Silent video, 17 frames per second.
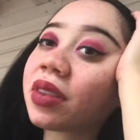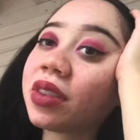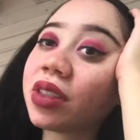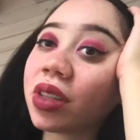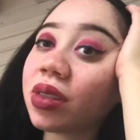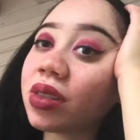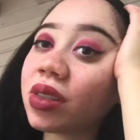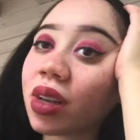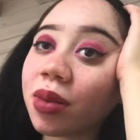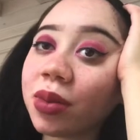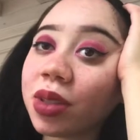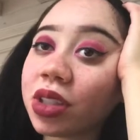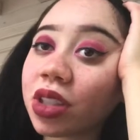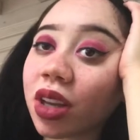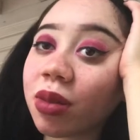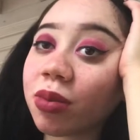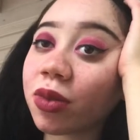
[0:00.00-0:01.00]
don't tell me
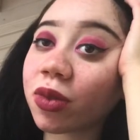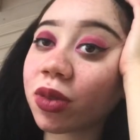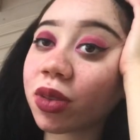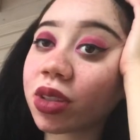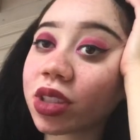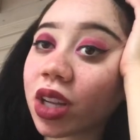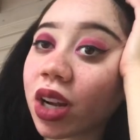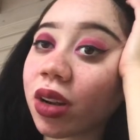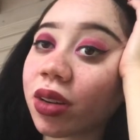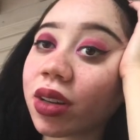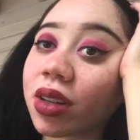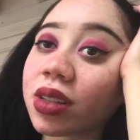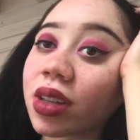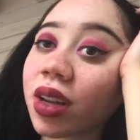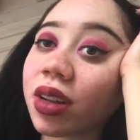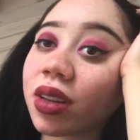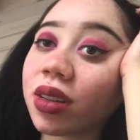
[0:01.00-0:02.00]
she came before the shower,
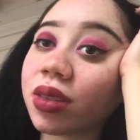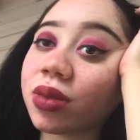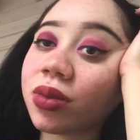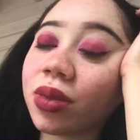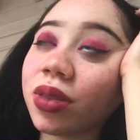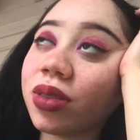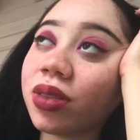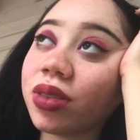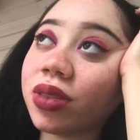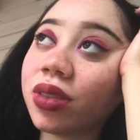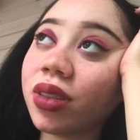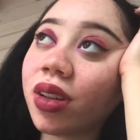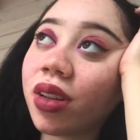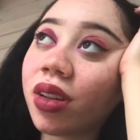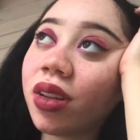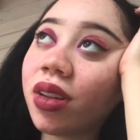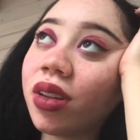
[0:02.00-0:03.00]
because I will
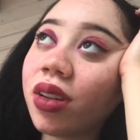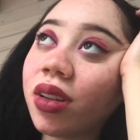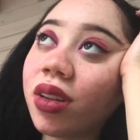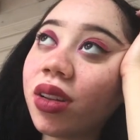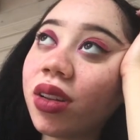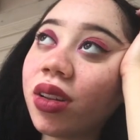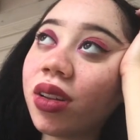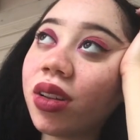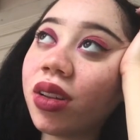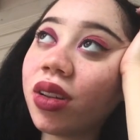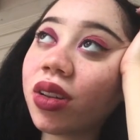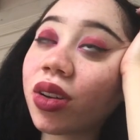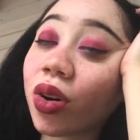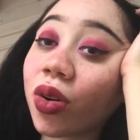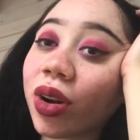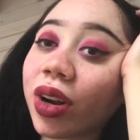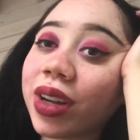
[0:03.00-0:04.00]

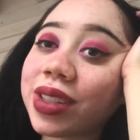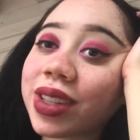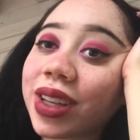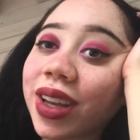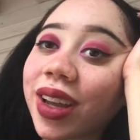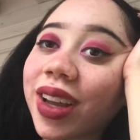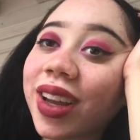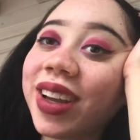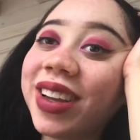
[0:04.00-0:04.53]
go crazy.